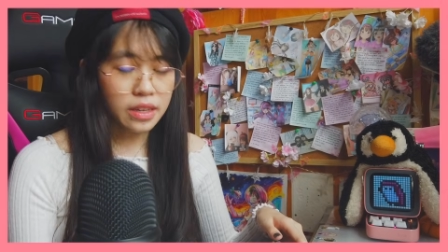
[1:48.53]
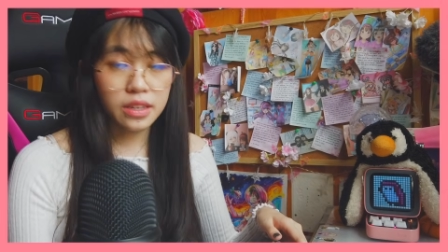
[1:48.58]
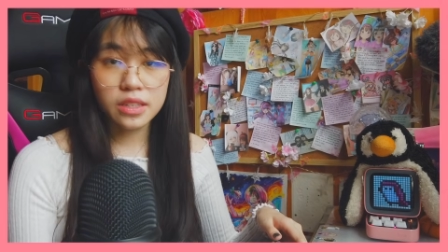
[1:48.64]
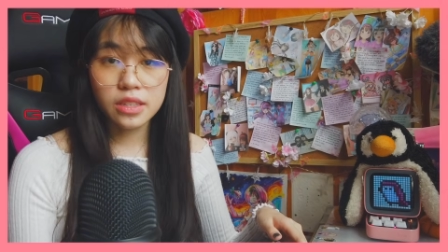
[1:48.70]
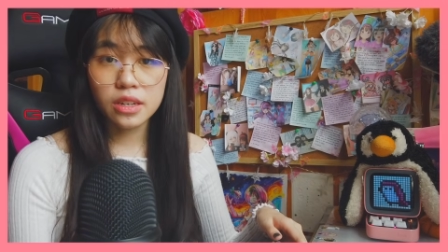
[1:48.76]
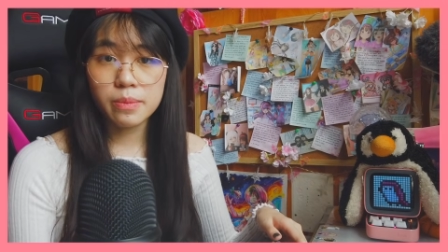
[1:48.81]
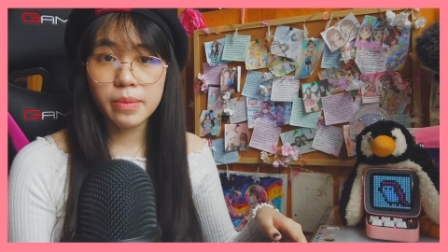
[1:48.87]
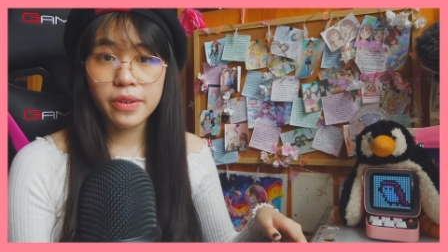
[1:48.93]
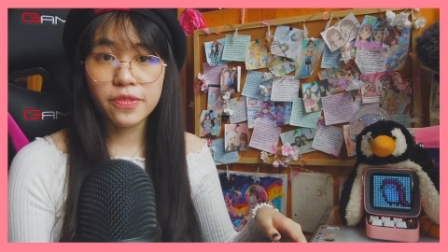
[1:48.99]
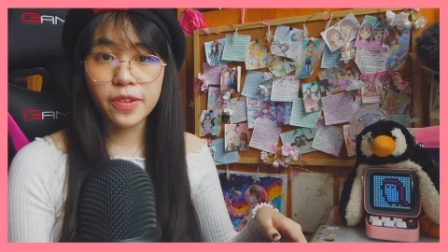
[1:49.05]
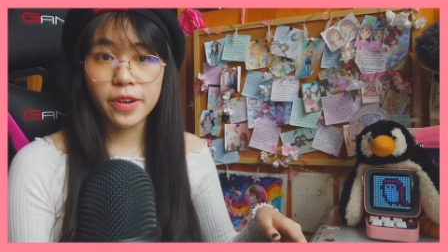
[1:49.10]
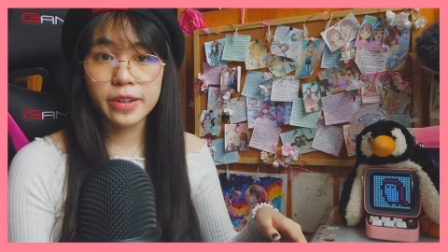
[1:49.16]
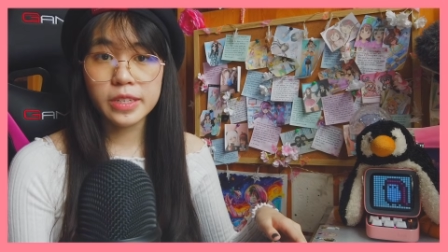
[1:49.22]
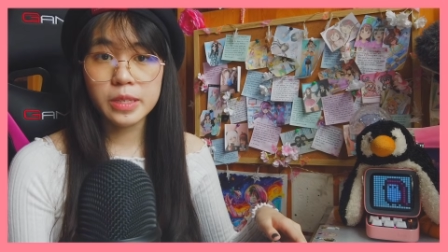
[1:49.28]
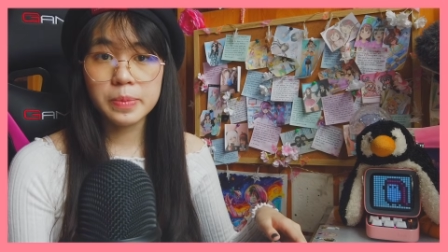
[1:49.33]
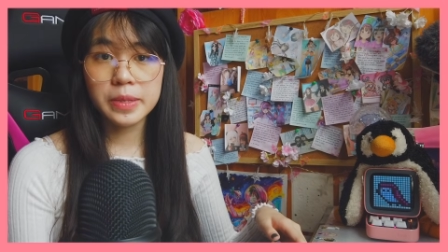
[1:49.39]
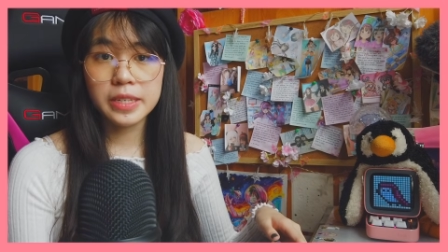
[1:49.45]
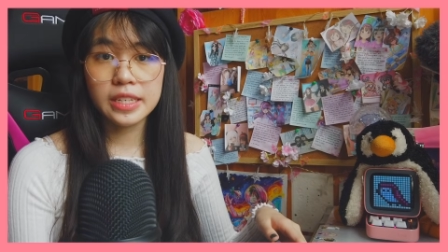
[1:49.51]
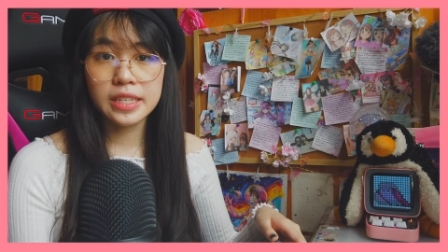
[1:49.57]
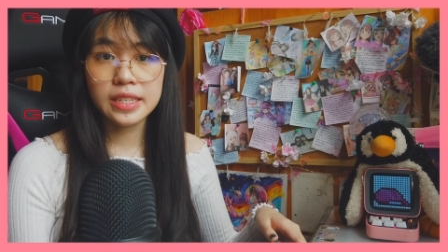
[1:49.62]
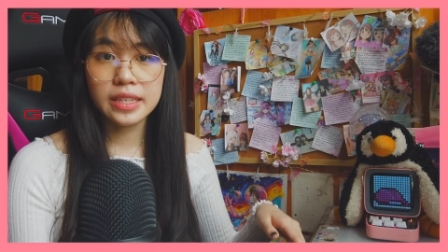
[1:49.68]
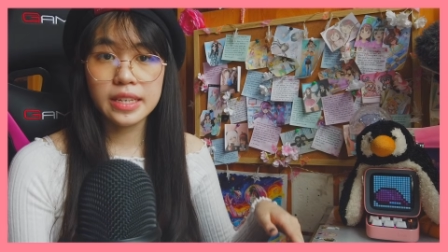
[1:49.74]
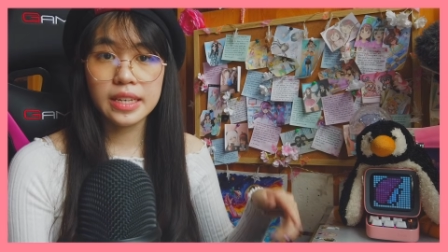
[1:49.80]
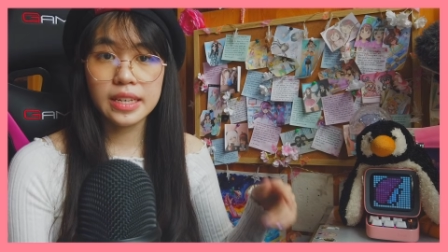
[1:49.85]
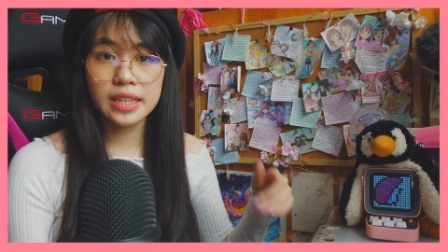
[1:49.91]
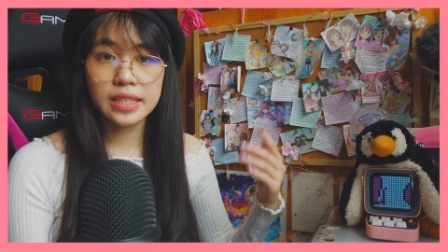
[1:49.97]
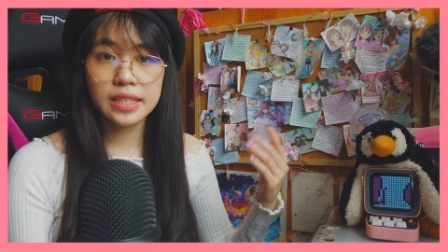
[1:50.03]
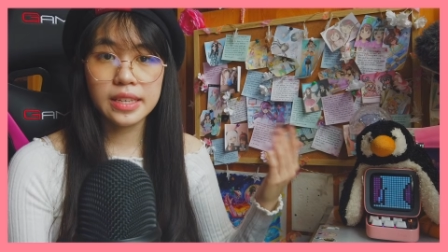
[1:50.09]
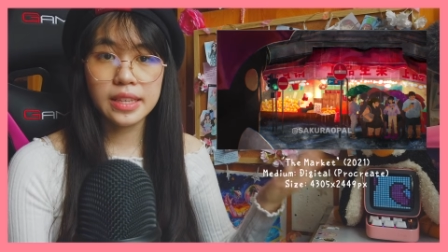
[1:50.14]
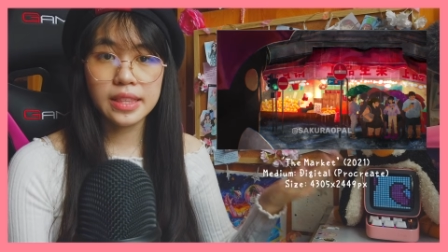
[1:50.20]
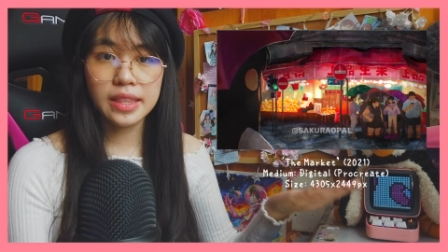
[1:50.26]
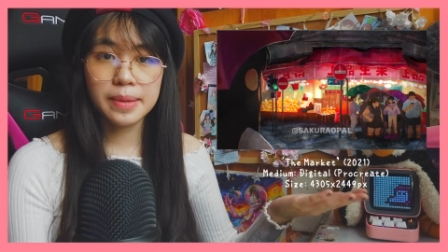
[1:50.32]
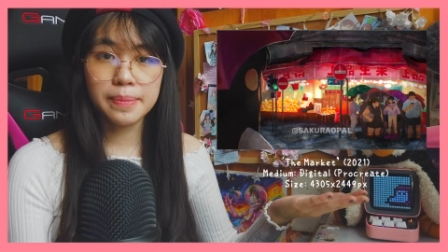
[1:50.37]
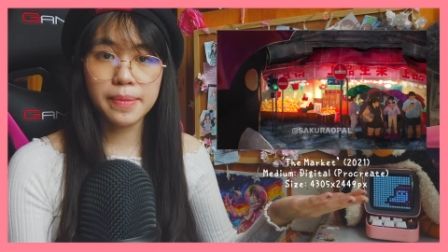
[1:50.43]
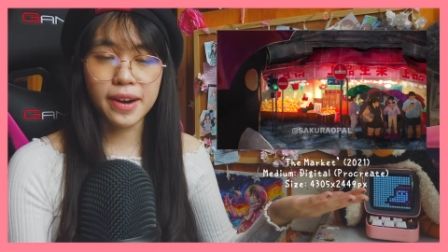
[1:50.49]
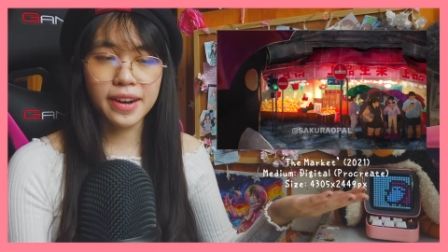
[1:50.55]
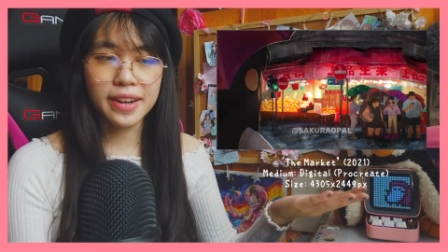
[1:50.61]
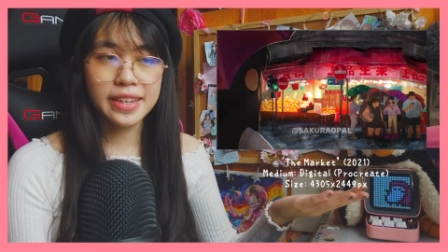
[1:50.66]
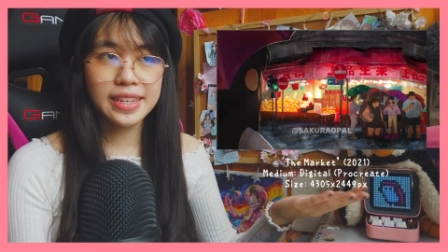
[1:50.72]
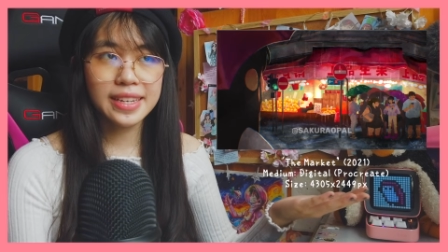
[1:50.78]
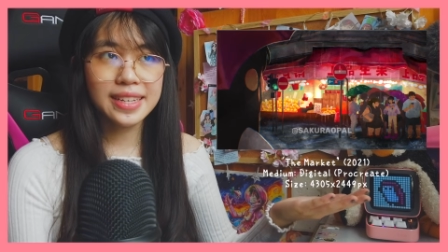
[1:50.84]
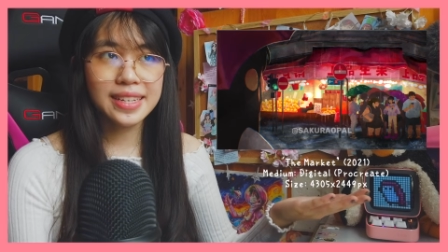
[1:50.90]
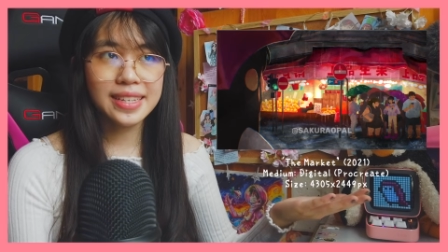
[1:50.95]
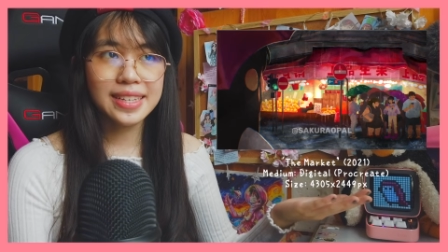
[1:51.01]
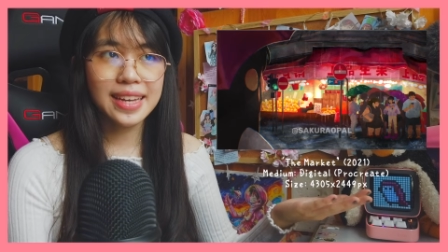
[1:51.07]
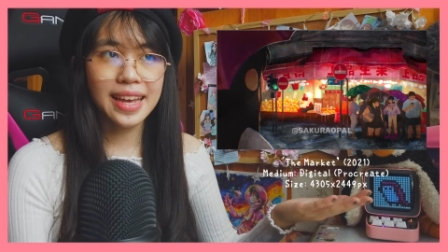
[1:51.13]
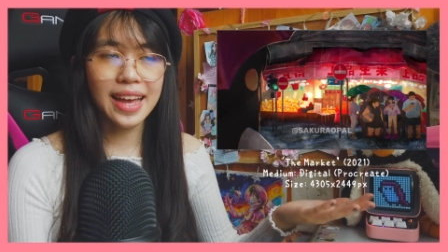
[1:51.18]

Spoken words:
So my first piece is The Market,